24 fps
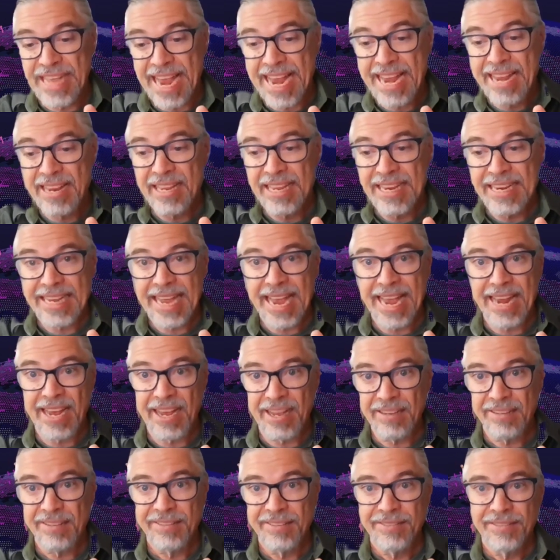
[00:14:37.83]
daily
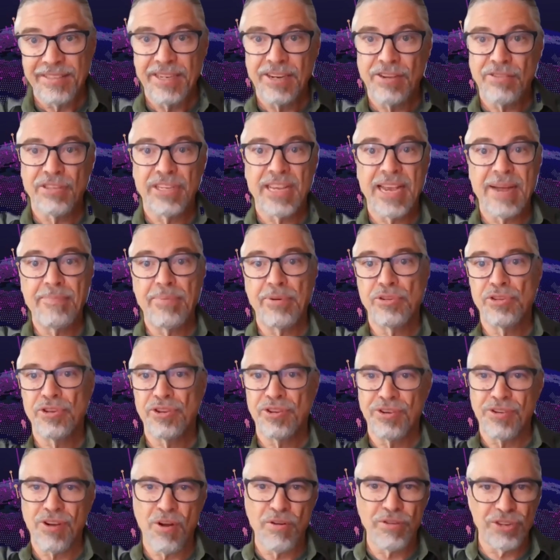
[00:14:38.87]
data,
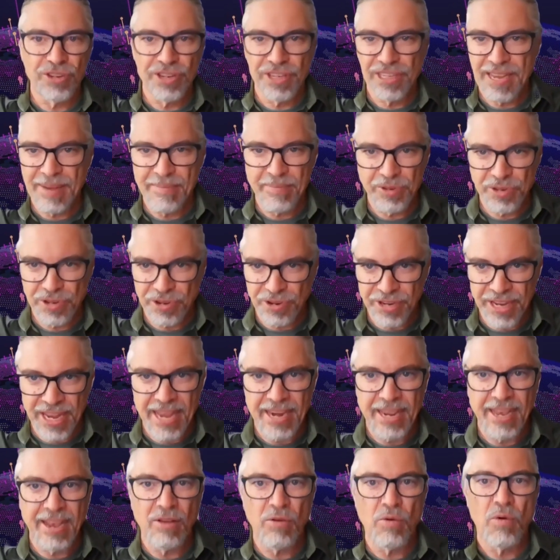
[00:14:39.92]
temperature, ocean temperature
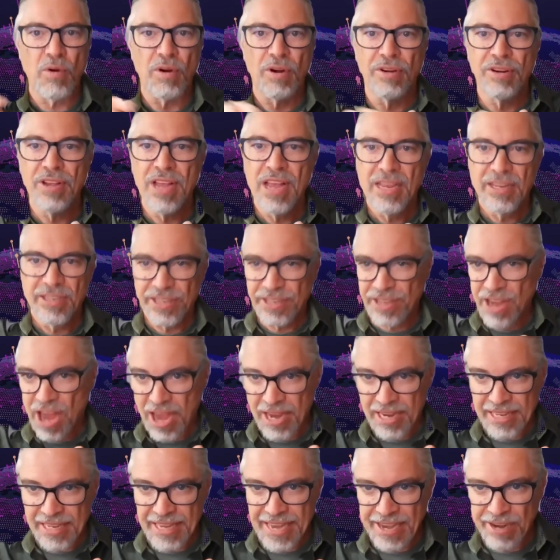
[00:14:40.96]
data or
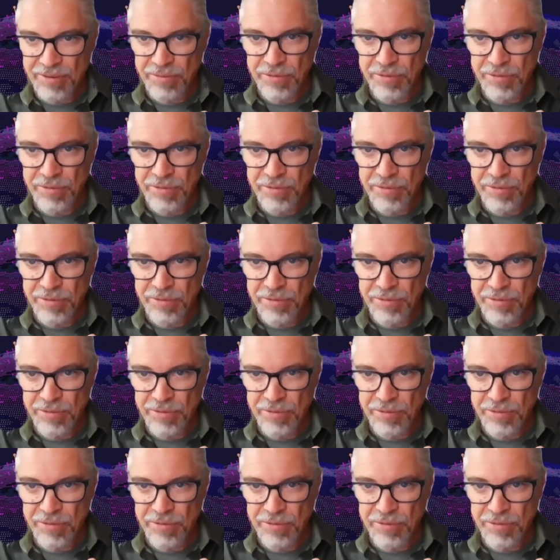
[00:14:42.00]
stock data.